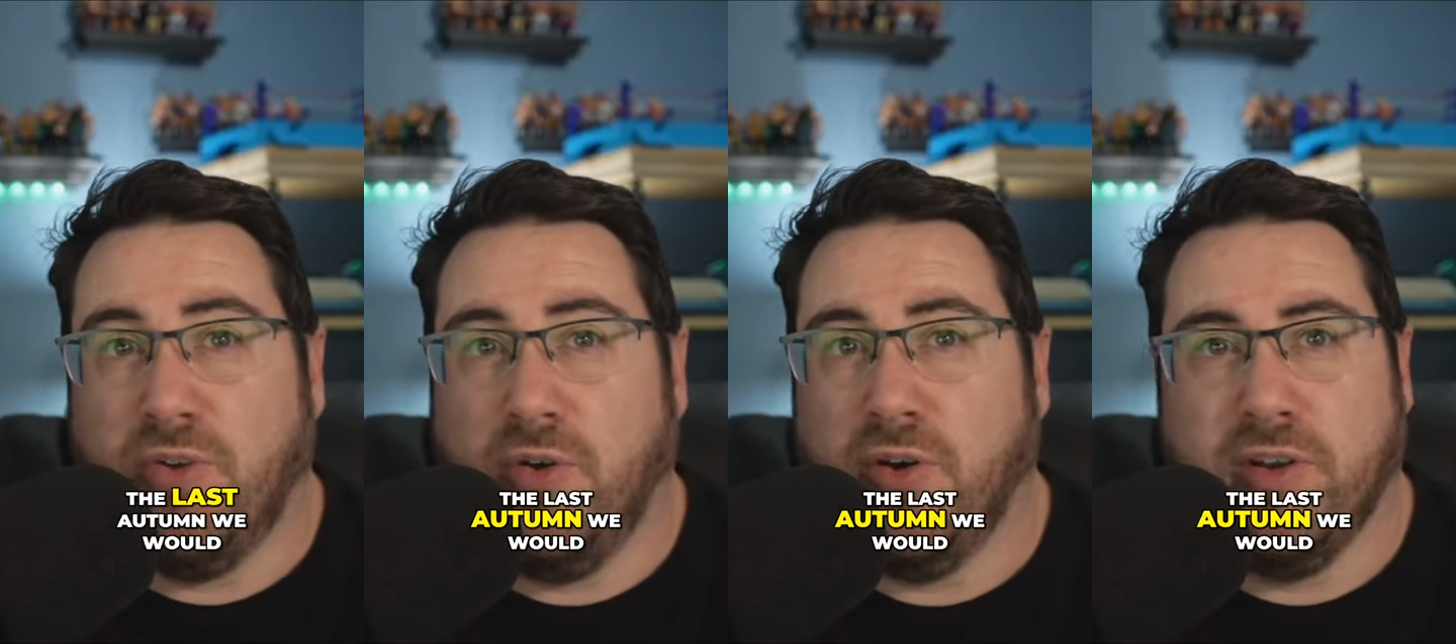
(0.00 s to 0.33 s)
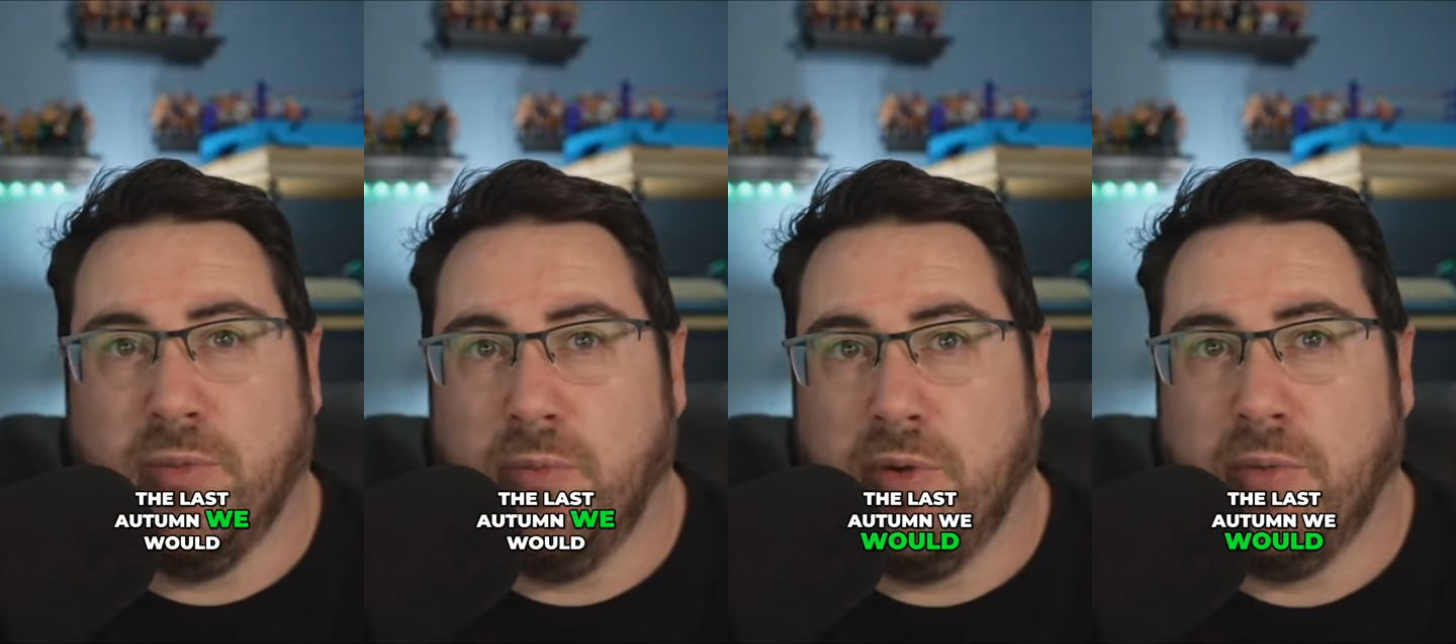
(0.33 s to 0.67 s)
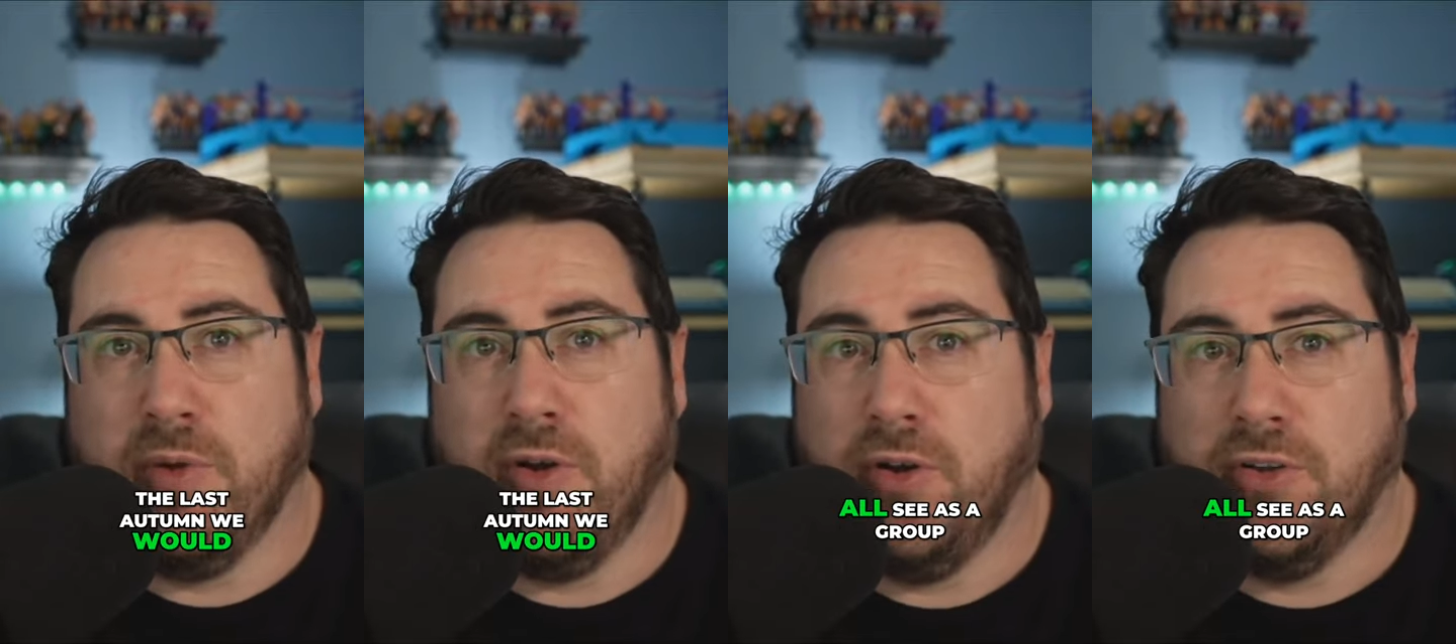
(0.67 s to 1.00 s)
autumn we
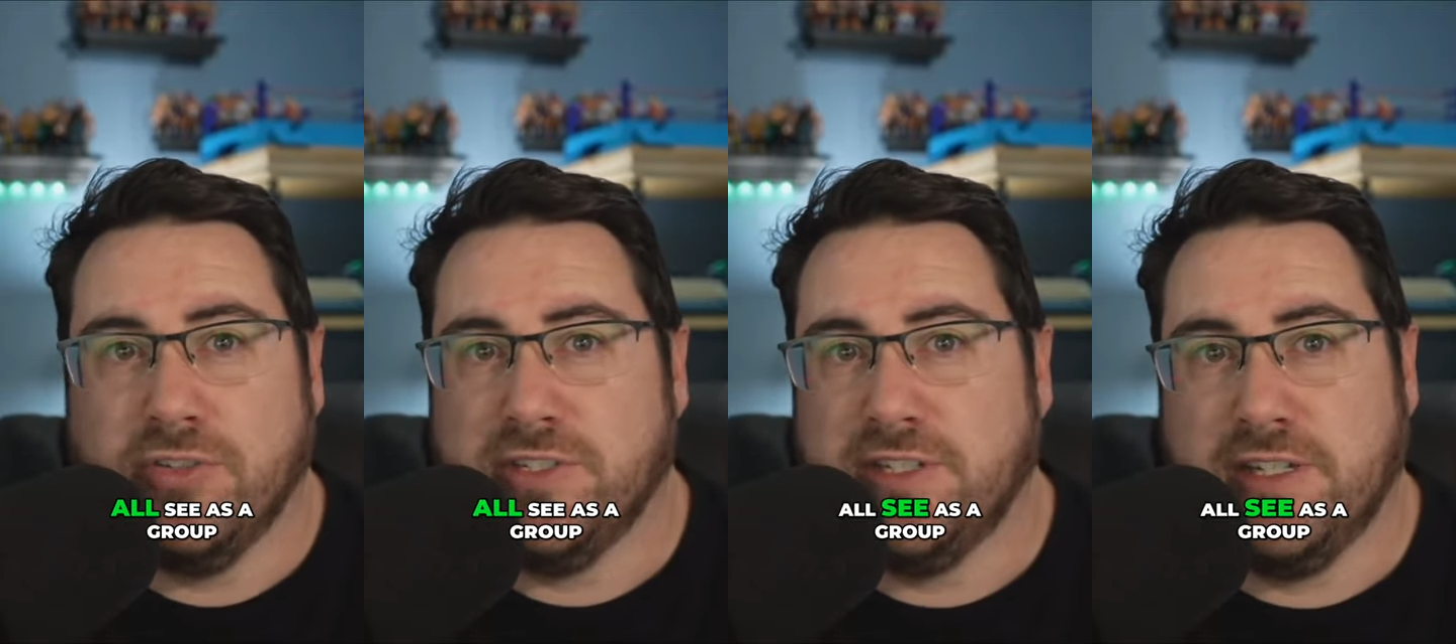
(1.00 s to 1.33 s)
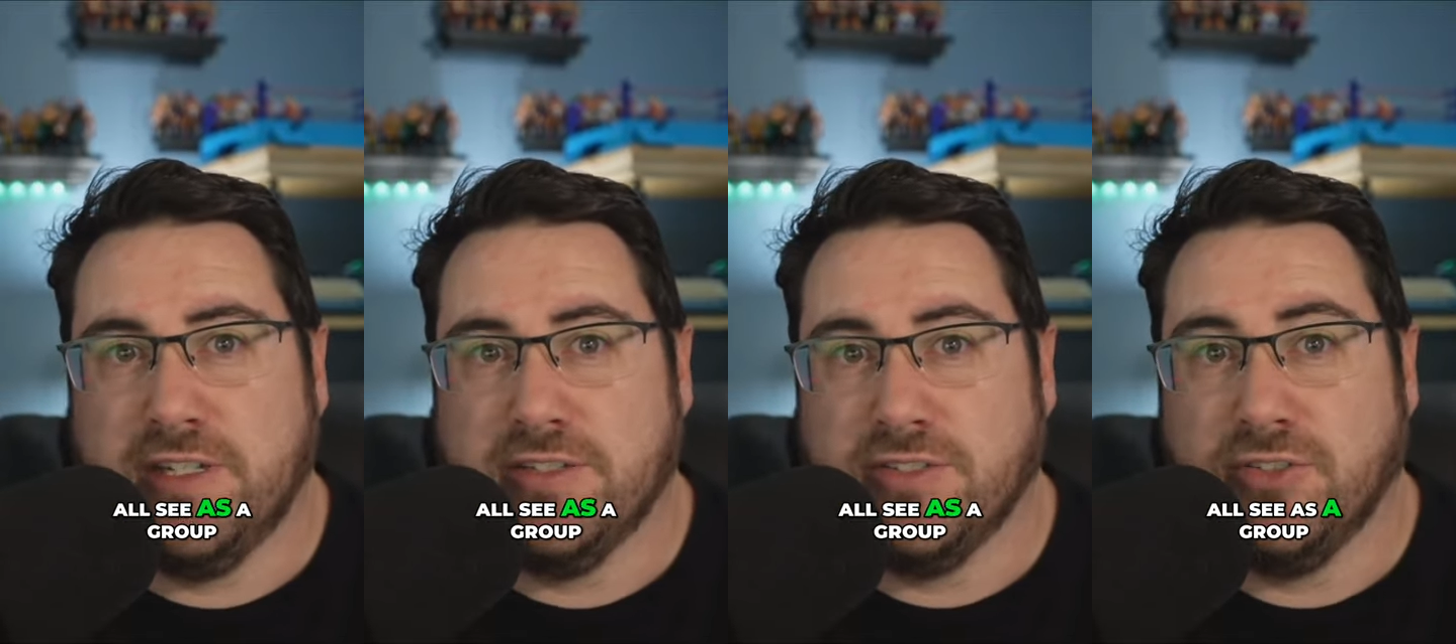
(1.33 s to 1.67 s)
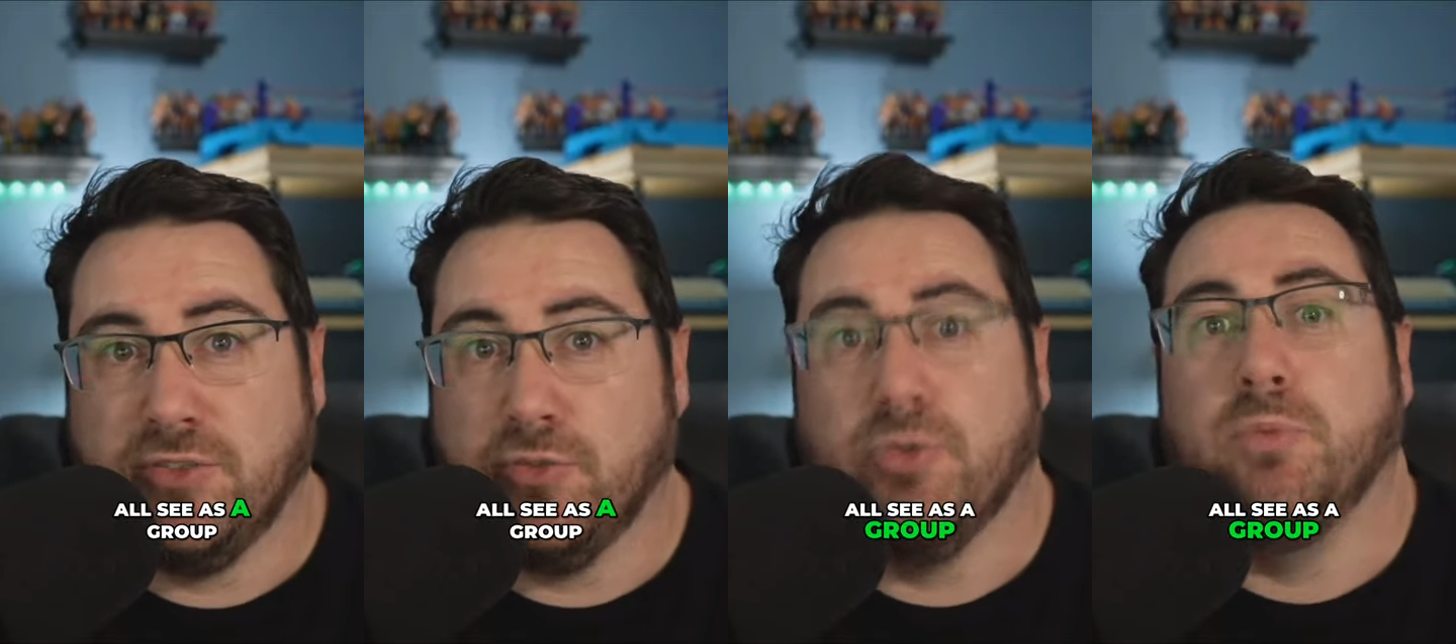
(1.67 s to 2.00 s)
would all see as a
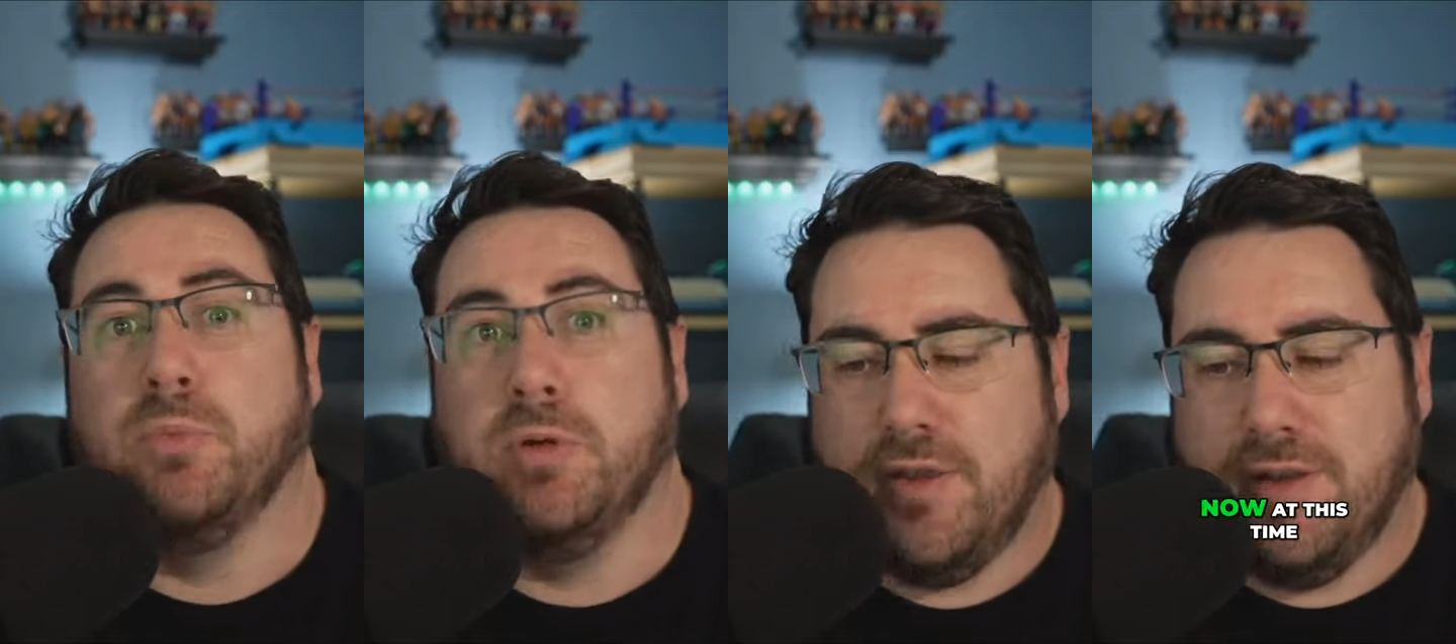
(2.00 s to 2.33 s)
group.